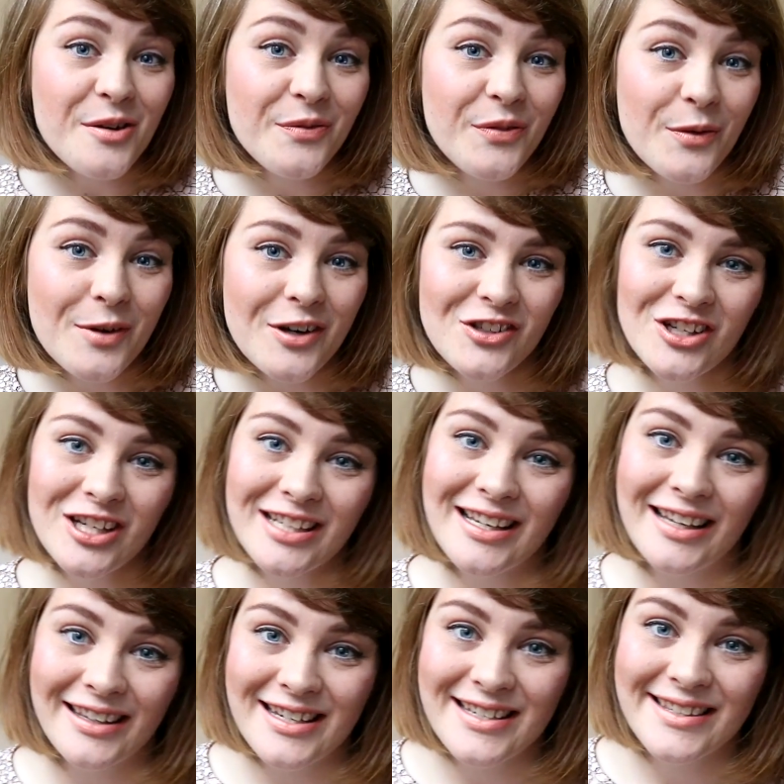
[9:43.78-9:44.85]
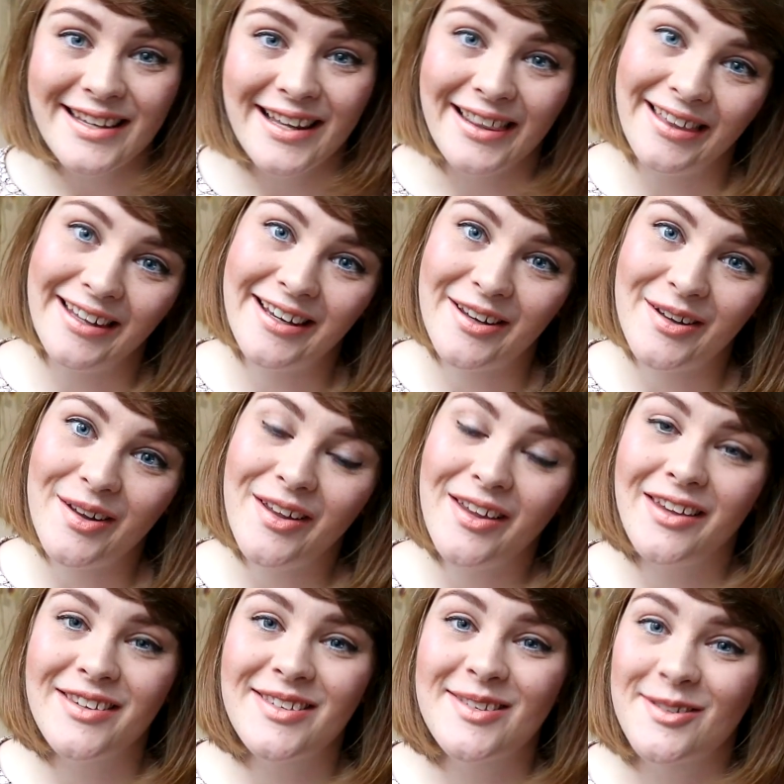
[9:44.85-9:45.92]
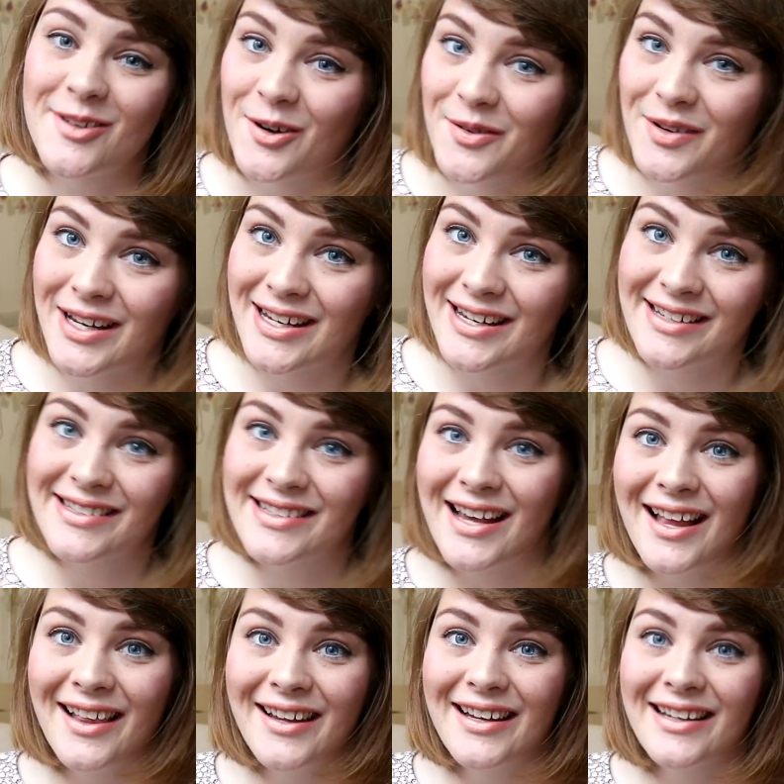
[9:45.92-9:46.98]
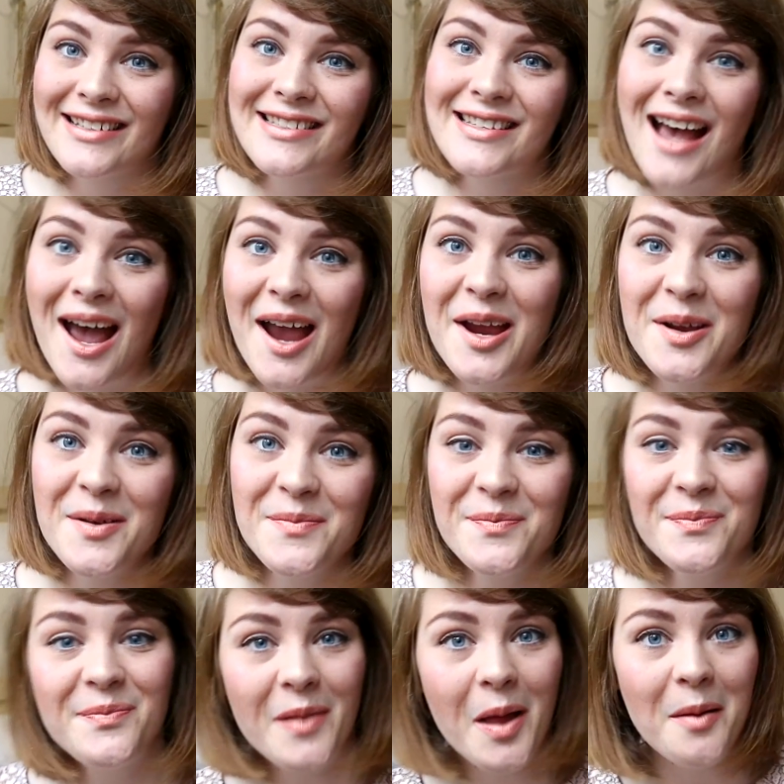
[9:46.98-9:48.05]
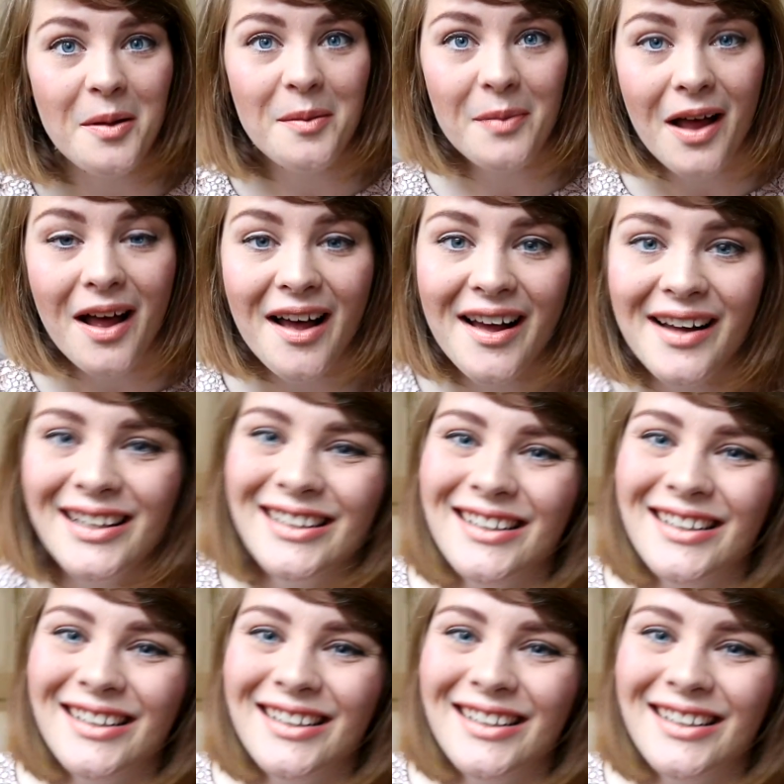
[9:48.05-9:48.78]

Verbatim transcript: you for watching this little storytelling time blah blah blah.